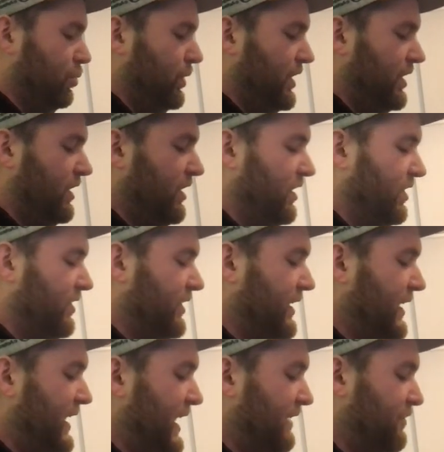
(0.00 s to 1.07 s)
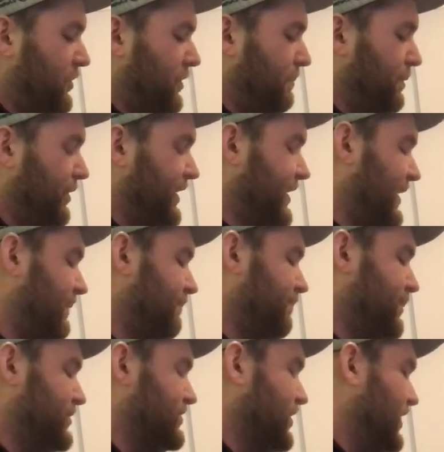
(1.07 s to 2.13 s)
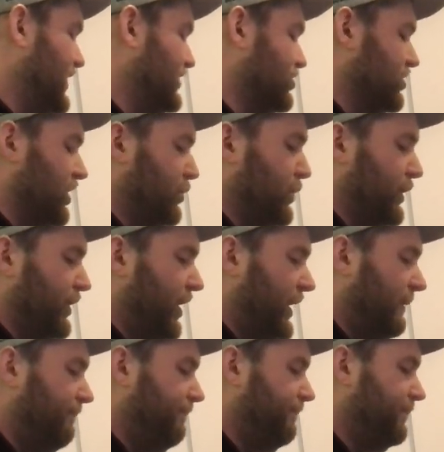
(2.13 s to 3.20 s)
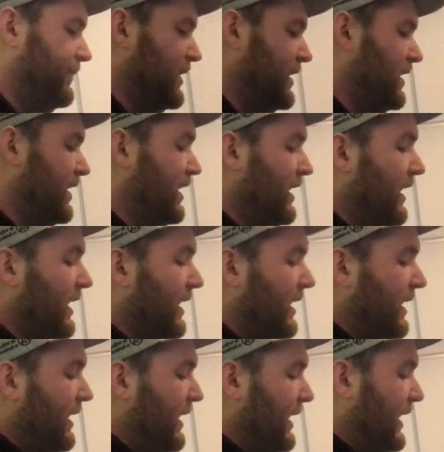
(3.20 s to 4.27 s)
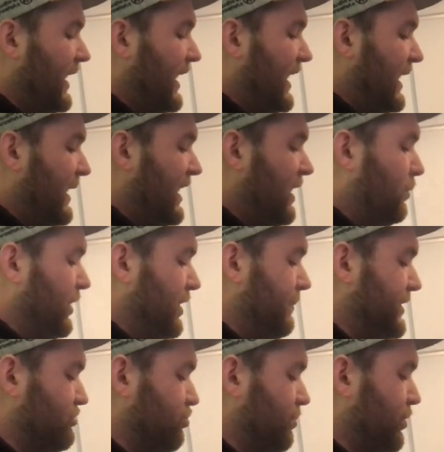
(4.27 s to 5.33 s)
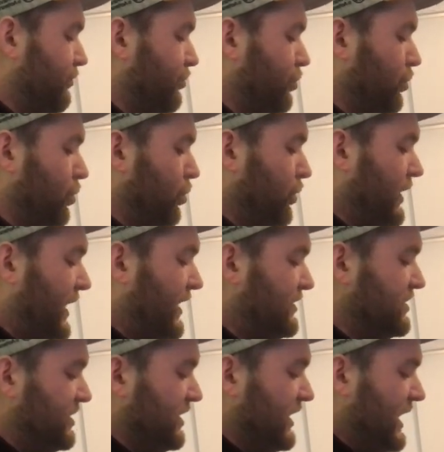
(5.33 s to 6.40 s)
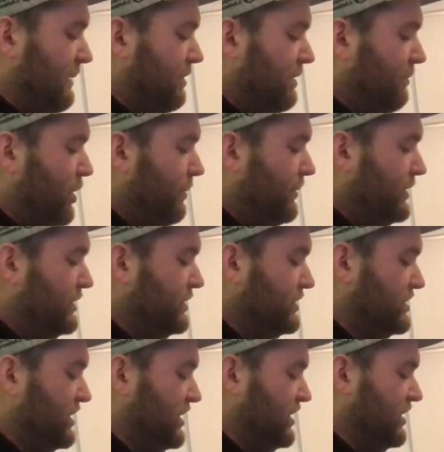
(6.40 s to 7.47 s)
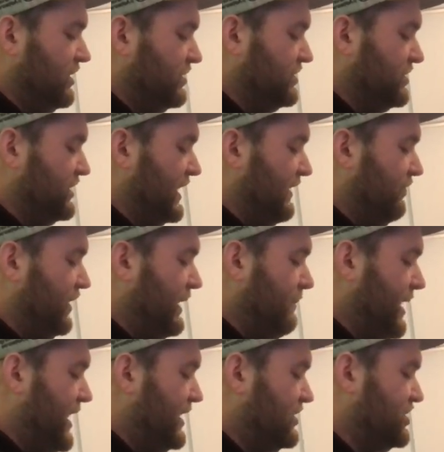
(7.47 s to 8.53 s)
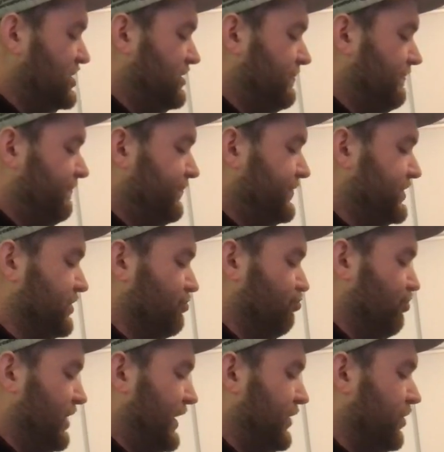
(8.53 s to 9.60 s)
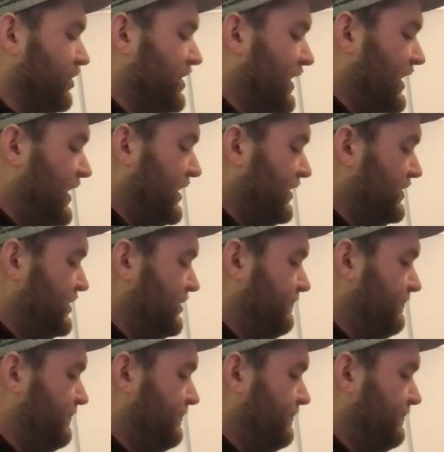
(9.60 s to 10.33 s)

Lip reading: with, if you put that up besides Clockwork Knight. One of the best removal cards in the game at the moment is Evenly Matched, just really good card.